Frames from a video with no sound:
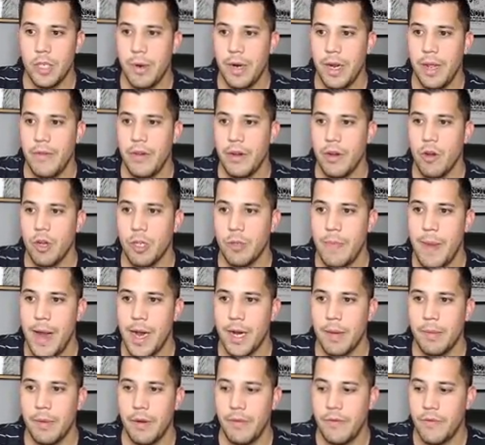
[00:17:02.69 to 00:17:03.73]
But if it goes
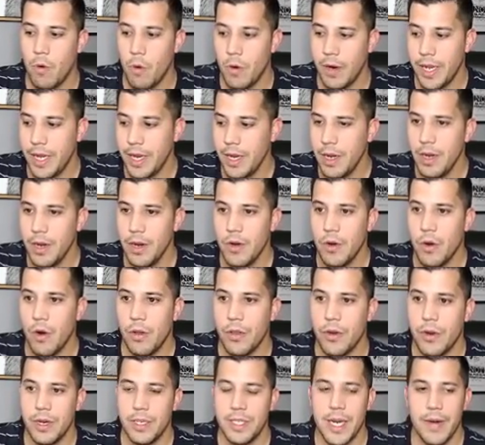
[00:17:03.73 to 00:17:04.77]
back up to 40 or
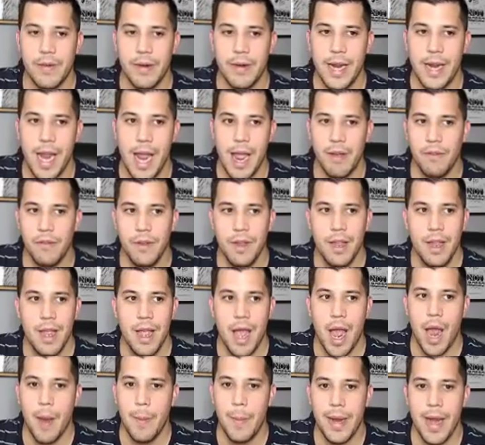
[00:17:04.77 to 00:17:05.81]
37.5,
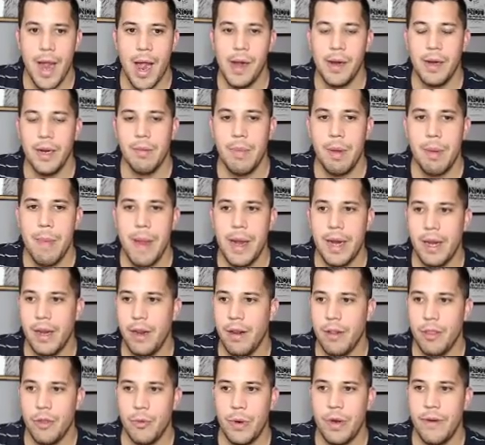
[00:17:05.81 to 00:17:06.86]
I'm going to be
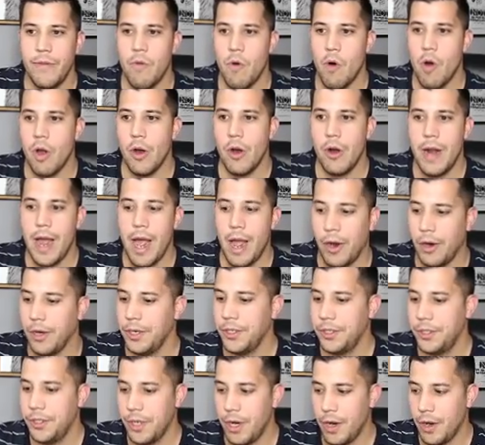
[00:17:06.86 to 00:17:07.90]
making $300-400.
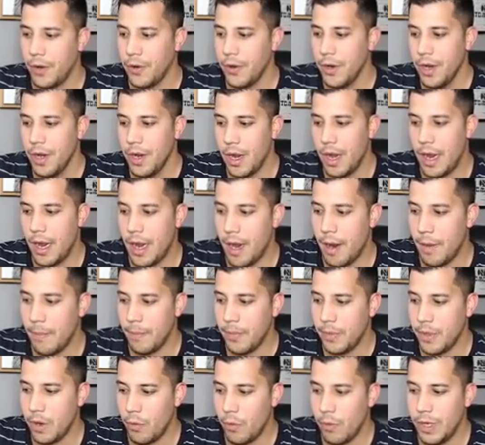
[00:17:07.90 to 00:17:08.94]
So
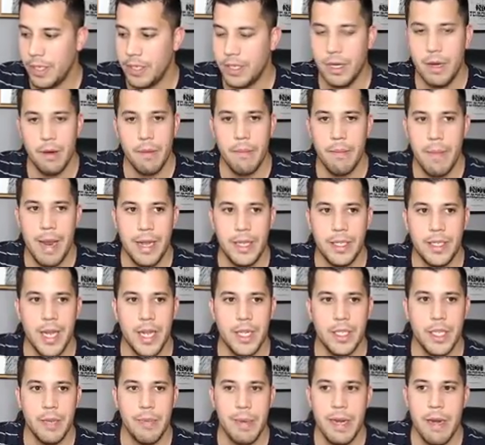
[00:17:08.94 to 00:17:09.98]
the risk made
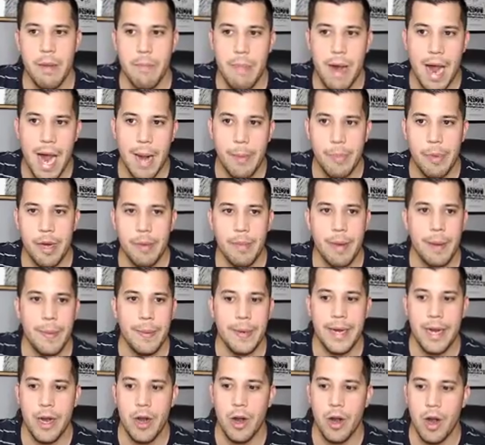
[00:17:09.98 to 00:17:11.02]
sense to me to buy premium
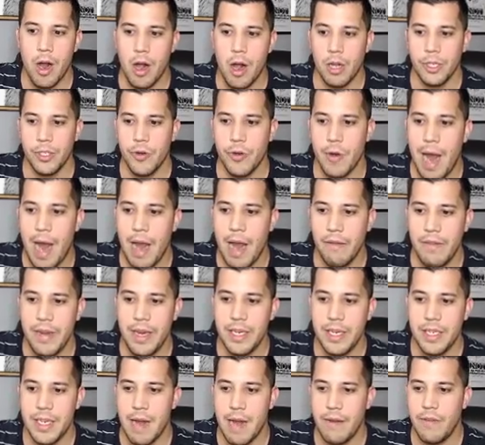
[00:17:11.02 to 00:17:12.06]
in here. Also, IV
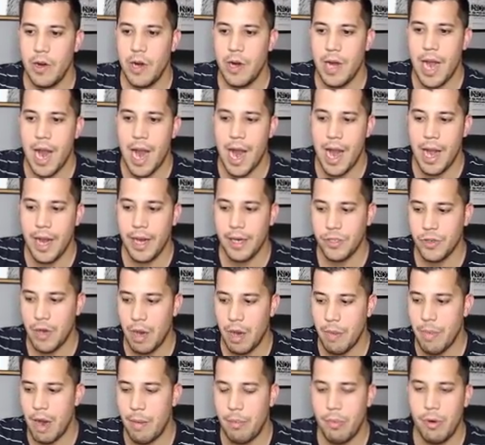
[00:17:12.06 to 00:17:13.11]
is not very high, so I
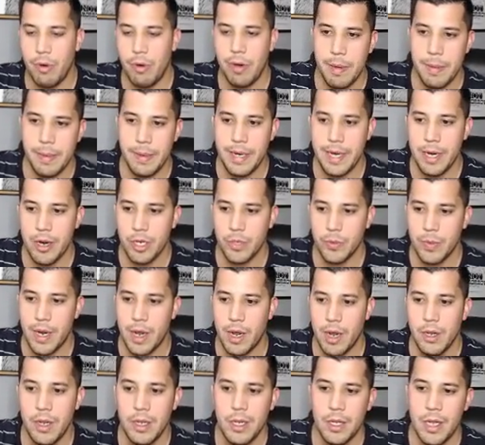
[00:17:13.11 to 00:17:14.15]
bought premium in here as
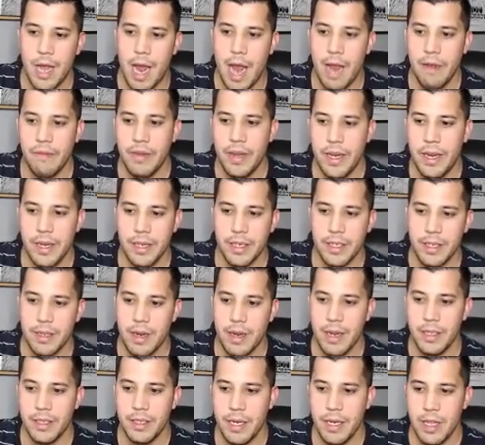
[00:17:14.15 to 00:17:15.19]
well. IV
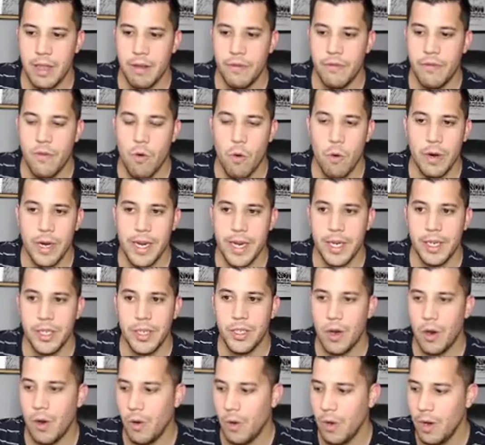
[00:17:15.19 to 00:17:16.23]
is in the 40s,
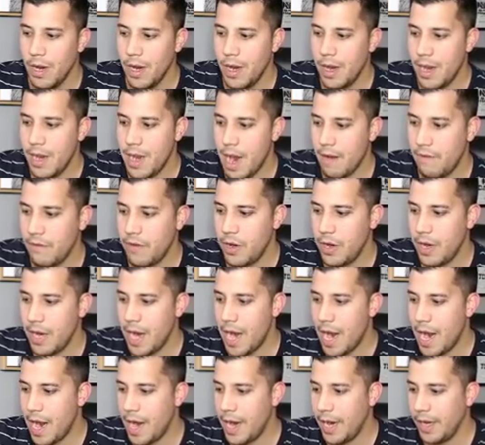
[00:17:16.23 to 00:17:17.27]
so not very
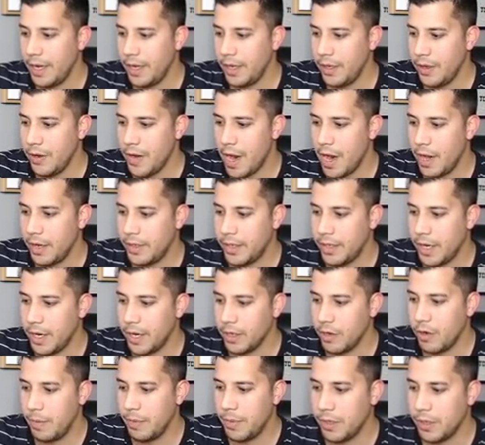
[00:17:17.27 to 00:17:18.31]
high. You got
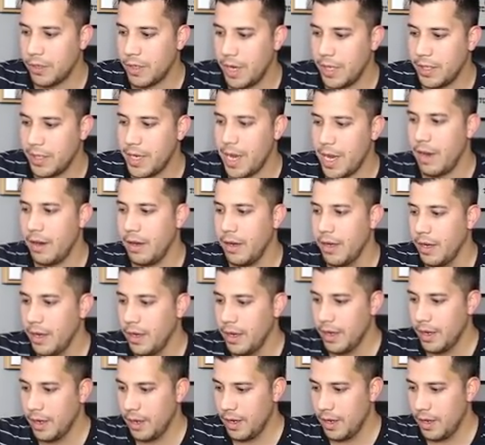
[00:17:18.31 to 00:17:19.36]
CryptoSlice got
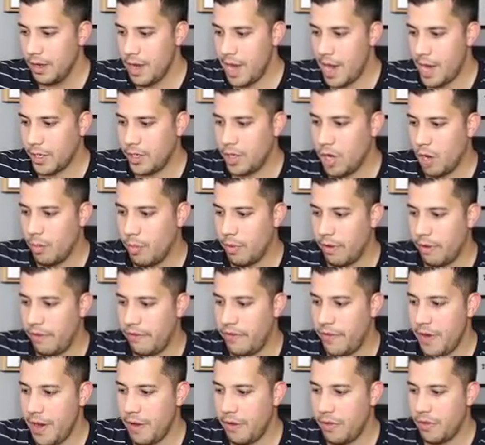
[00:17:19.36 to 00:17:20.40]
October
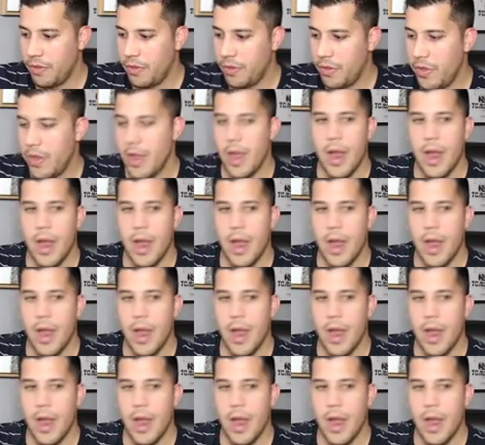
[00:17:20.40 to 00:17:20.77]
5th.